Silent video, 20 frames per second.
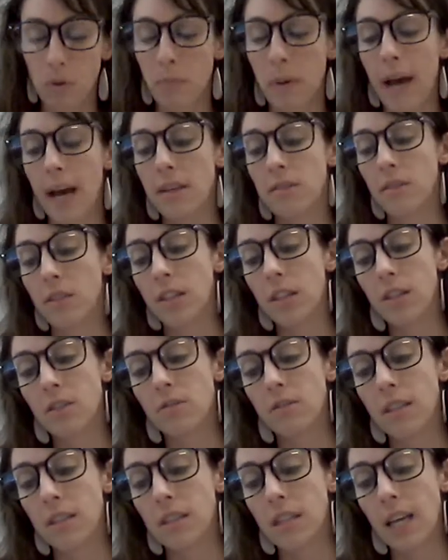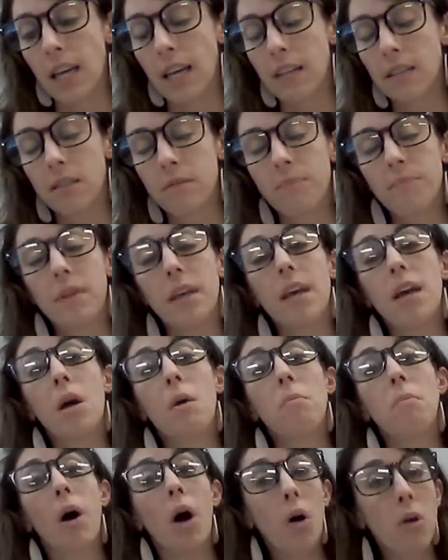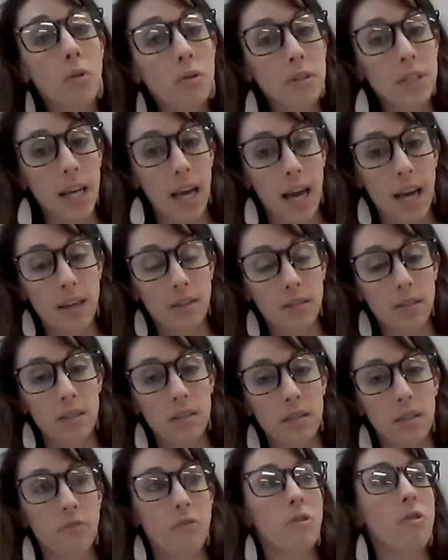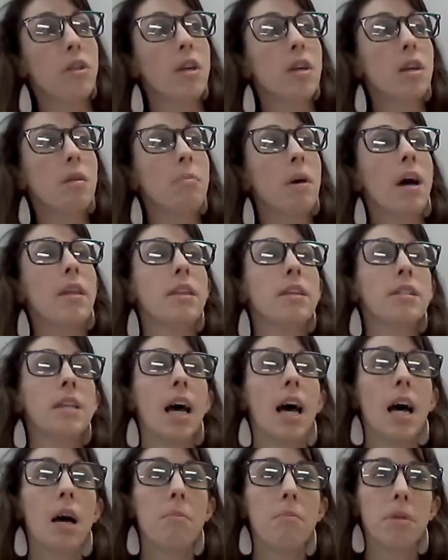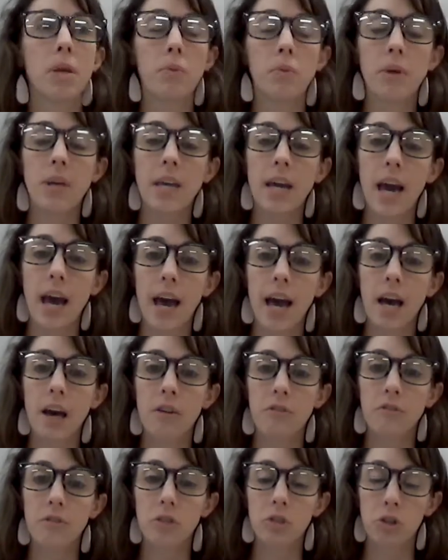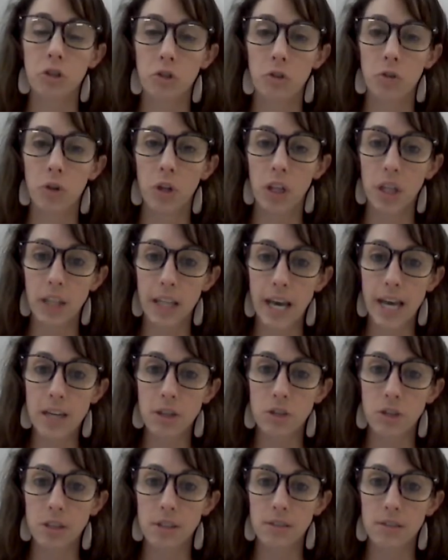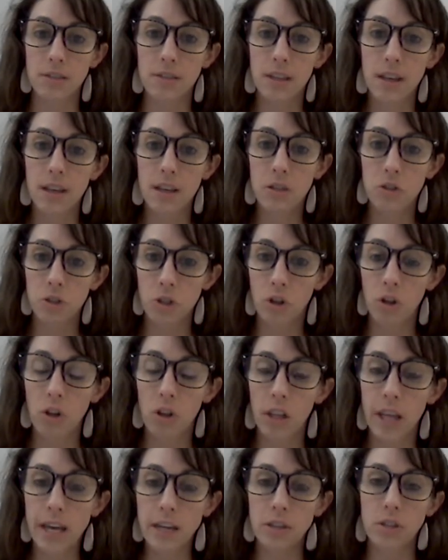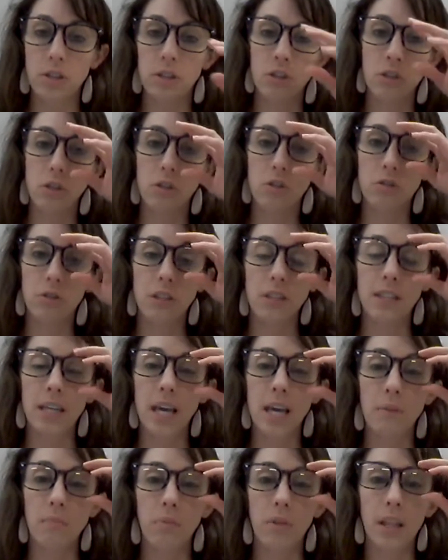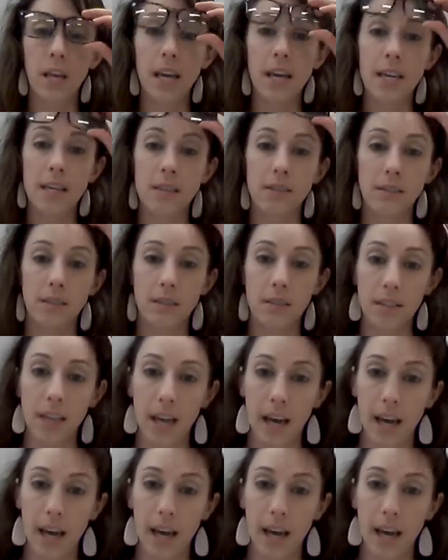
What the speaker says: to pass a literacy test. Poll taxes. If you think about the time that we have general elections usually take place